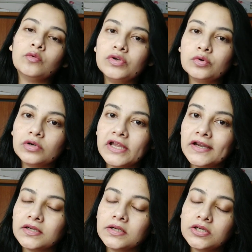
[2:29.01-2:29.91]
we don't
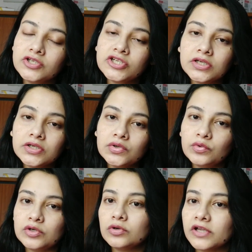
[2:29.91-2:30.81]
get chicken,
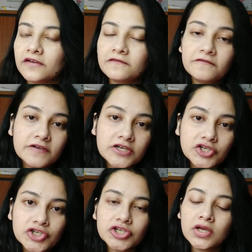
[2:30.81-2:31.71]
we don't get
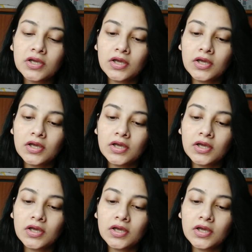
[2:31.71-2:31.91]
fish.